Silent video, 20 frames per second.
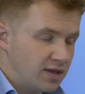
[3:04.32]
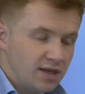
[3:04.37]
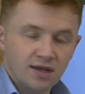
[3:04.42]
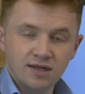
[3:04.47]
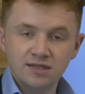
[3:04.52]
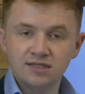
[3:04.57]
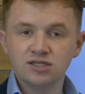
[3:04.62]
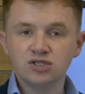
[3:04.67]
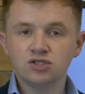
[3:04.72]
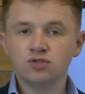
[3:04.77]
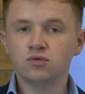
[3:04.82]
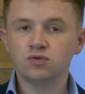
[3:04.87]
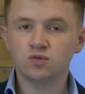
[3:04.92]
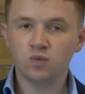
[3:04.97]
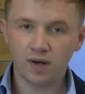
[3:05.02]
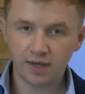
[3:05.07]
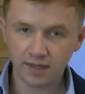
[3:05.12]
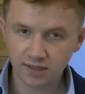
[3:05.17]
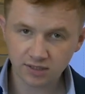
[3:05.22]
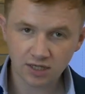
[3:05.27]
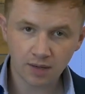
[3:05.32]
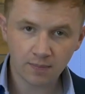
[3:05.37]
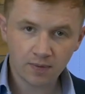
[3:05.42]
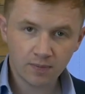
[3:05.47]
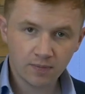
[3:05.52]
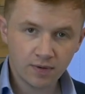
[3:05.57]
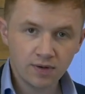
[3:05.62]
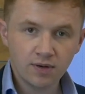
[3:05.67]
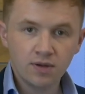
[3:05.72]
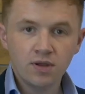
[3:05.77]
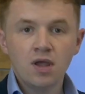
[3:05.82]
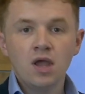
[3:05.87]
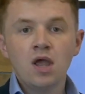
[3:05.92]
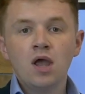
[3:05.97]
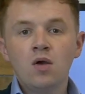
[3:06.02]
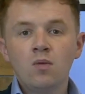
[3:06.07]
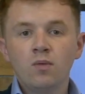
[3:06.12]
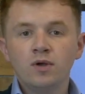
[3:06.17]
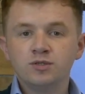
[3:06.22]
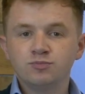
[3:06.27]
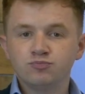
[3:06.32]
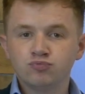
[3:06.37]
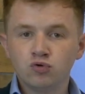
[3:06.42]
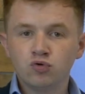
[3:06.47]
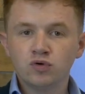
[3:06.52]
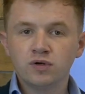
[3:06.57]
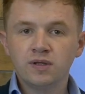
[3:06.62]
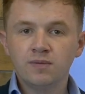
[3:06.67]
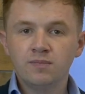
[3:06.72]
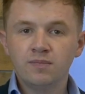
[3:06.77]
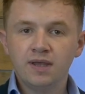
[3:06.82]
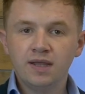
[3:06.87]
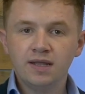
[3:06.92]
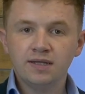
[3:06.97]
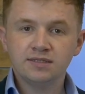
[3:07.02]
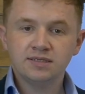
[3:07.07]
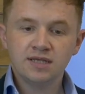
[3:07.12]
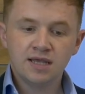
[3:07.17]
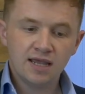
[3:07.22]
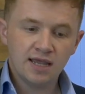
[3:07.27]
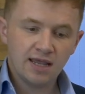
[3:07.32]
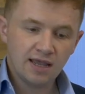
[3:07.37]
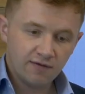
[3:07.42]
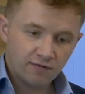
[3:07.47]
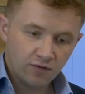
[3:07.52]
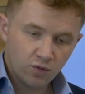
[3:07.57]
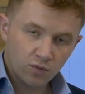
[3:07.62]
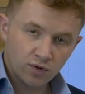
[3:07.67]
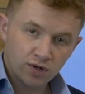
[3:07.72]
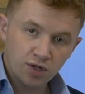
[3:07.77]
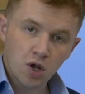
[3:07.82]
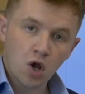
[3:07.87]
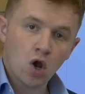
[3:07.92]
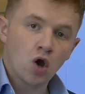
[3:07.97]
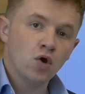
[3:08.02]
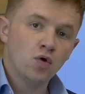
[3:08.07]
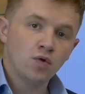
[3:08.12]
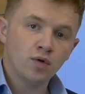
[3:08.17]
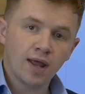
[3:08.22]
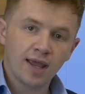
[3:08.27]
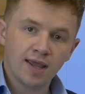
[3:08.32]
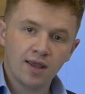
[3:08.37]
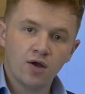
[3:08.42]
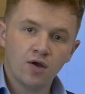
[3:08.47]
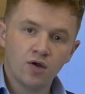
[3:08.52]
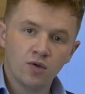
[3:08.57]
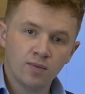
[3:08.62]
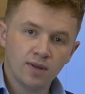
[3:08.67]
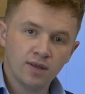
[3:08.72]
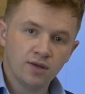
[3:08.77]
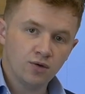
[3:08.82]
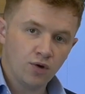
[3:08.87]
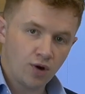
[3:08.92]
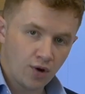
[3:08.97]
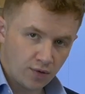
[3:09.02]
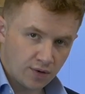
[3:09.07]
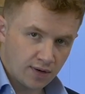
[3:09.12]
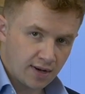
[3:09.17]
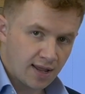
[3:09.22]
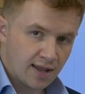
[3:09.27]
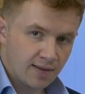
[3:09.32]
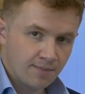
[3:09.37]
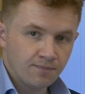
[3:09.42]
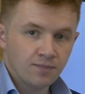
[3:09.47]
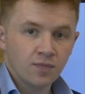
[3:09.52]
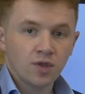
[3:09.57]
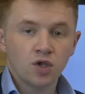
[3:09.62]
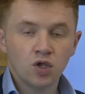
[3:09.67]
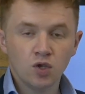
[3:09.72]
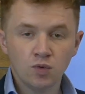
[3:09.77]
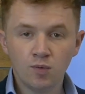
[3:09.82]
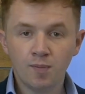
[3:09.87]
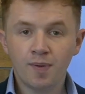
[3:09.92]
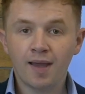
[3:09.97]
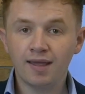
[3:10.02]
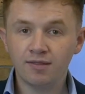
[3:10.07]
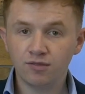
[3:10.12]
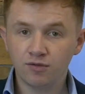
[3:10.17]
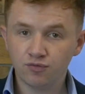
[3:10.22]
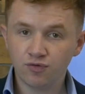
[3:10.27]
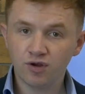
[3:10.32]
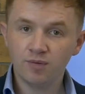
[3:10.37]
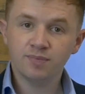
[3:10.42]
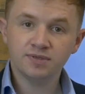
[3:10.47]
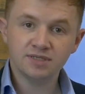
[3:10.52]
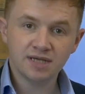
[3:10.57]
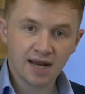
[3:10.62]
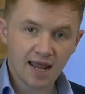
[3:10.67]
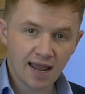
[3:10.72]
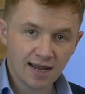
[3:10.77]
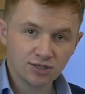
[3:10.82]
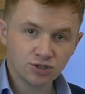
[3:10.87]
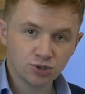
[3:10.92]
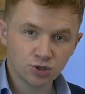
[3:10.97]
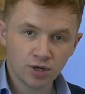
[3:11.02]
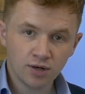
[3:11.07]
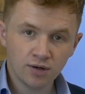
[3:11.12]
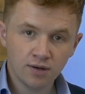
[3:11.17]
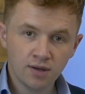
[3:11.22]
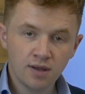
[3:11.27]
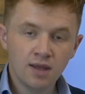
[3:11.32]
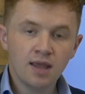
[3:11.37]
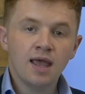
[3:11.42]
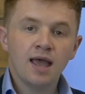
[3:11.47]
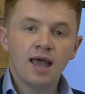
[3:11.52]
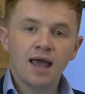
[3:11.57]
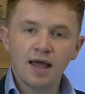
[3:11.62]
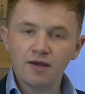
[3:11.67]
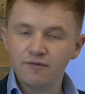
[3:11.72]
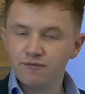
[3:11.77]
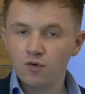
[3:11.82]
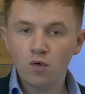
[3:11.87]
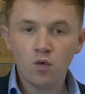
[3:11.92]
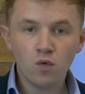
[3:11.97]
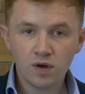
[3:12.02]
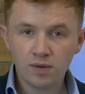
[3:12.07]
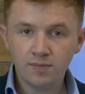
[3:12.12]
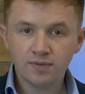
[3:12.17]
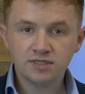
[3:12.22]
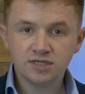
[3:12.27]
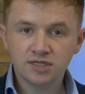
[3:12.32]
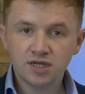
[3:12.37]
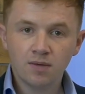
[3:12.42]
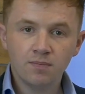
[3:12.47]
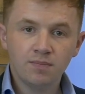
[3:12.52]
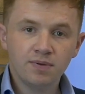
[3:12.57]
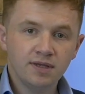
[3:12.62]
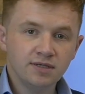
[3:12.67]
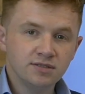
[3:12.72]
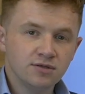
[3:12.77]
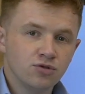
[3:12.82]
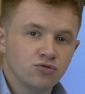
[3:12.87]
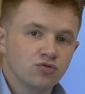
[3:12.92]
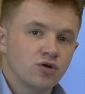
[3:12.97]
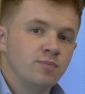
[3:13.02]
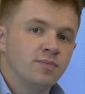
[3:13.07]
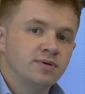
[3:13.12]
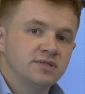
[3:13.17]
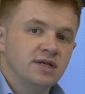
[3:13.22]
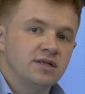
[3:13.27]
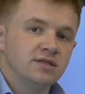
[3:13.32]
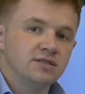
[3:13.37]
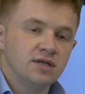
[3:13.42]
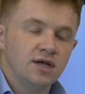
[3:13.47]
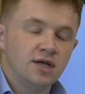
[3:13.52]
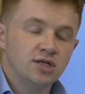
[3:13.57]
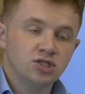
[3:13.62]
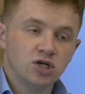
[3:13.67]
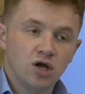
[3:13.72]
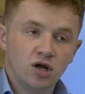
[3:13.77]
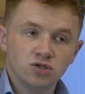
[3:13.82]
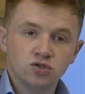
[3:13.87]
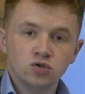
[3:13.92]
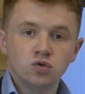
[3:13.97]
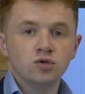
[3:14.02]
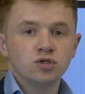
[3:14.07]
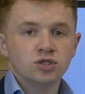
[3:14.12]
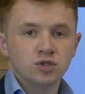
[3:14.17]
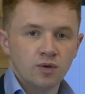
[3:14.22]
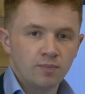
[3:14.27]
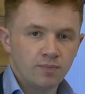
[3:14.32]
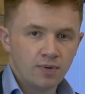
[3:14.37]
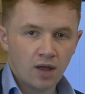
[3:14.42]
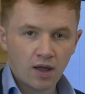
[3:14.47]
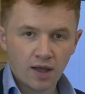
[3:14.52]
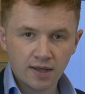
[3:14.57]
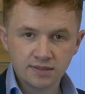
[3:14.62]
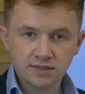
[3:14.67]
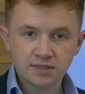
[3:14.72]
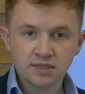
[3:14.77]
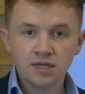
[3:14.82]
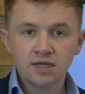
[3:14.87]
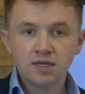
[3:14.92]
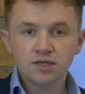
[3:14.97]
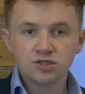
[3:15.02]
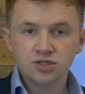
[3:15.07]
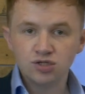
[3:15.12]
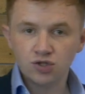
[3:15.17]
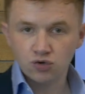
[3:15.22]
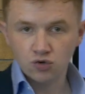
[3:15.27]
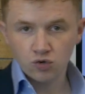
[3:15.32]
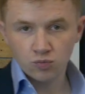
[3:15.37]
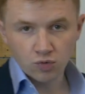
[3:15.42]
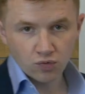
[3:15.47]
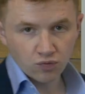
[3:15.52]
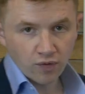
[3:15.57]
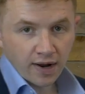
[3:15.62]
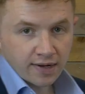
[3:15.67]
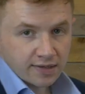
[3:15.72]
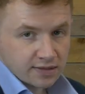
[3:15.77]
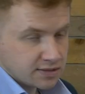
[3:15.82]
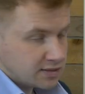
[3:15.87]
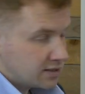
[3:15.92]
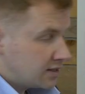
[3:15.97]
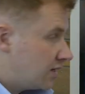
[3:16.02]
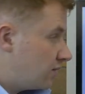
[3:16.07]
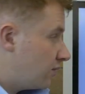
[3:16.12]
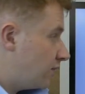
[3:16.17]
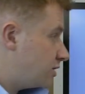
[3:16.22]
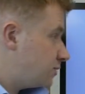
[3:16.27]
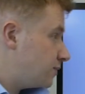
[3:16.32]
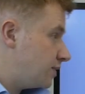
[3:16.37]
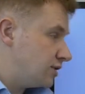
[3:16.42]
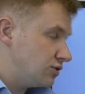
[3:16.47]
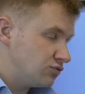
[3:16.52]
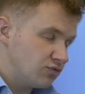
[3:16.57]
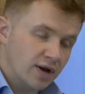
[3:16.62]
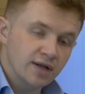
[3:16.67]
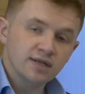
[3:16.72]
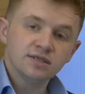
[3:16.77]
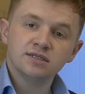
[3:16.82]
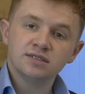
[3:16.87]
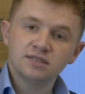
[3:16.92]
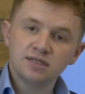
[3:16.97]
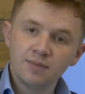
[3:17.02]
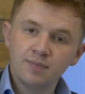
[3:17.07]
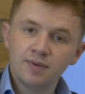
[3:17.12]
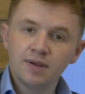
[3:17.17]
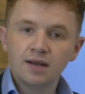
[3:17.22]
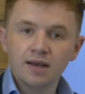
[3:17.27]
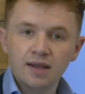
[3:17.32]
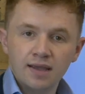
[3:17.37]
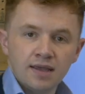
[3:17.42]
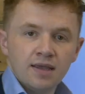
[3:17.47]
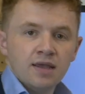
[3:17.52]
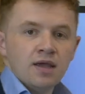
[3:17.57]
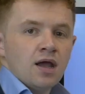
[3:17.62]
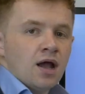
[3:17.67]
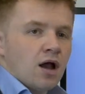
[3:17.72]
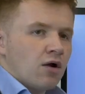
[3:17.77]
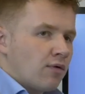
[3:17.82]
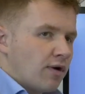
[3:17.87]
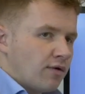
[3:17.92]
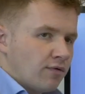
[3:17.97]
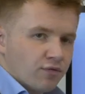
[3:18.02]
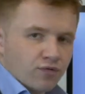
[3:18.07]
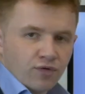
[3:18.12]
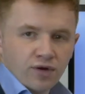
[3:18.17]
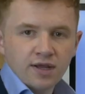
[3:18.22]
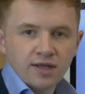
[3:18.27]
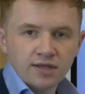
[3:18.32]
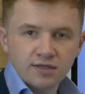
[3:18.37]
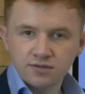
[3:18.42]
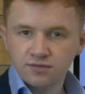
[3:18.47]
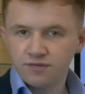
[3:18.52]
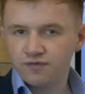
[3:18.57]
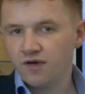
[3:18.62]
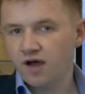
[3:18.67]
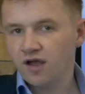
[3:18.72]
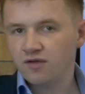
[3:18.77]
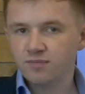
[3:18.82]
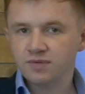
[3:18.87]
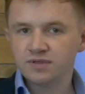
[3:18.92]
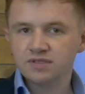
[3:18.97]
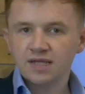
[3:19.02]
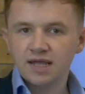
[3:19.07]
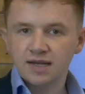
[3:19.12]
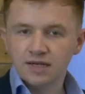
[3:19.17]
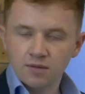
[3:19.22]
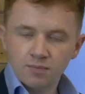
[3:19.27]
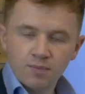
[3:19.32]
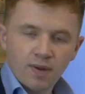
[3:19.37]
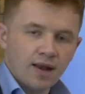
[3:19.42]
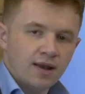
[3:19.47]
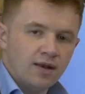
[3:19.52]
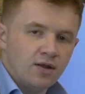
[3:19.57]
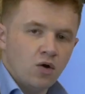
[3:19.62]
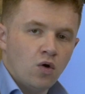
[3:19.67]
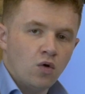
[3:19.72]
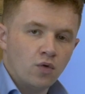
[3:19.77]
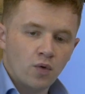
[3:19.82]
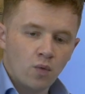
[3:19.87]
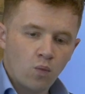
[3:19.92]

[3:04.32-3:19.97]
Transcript: additional dwelling supplement, which broadly means if you already own a home in your own name, you will be paying the 3% extra. For all limited companies, the 3% surcharge also applies to the normal rates, which means rates are typically around 3 to 5% depending on